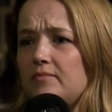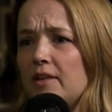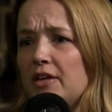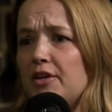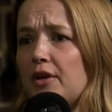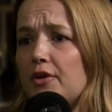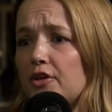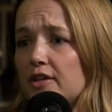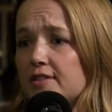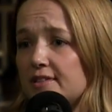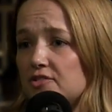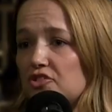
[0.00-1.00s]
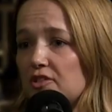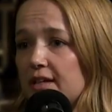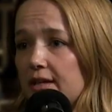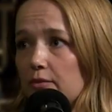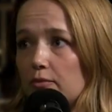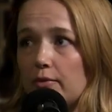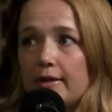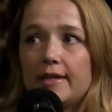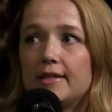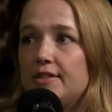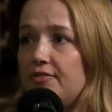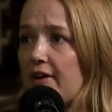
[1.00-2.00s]
you know, you're essentially running a
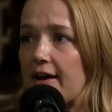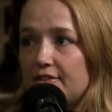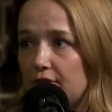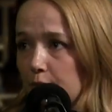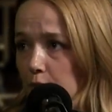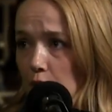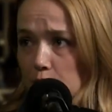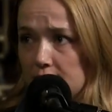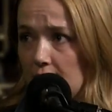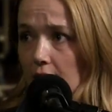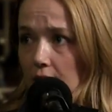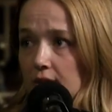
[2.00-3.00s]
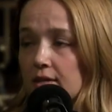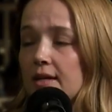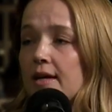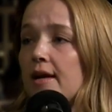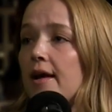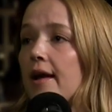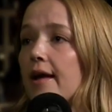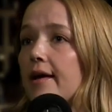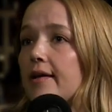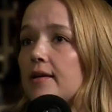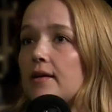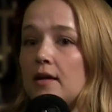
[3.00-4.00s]
de facto hotel. Right.
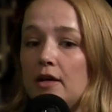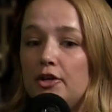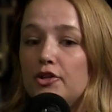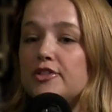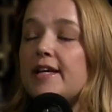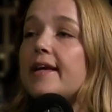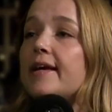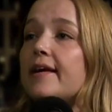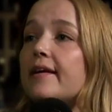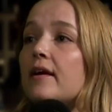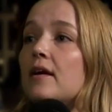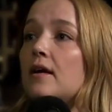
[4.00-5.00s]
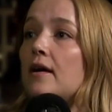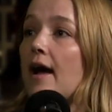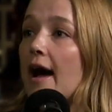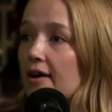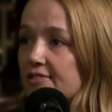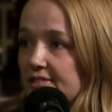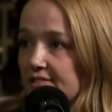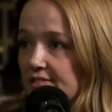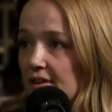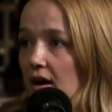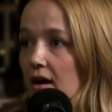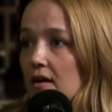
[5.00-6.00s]
And you're taking housing
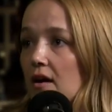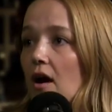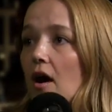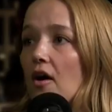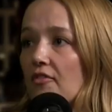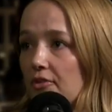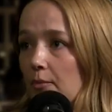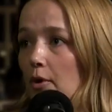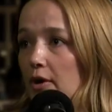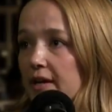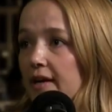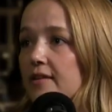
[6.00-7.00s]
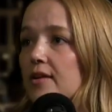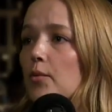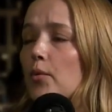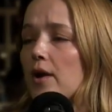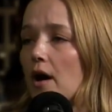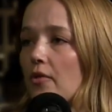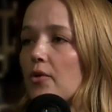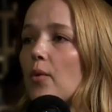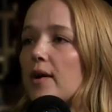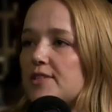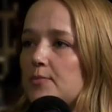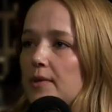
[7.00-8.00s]
stock off the market that would
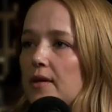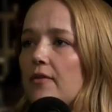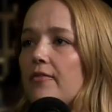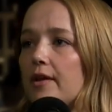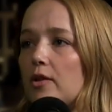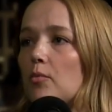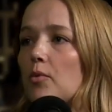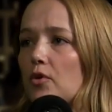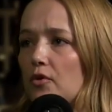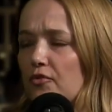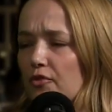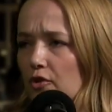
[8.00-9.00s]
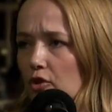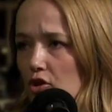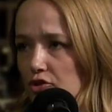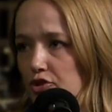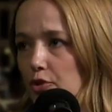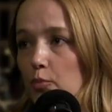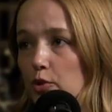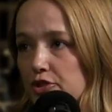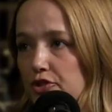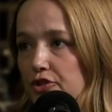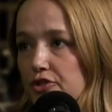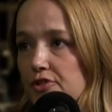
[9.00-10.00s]
otherwise be available for long-term
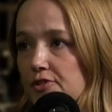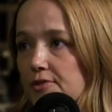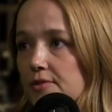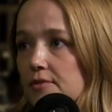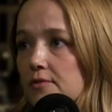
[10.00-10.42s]
renters.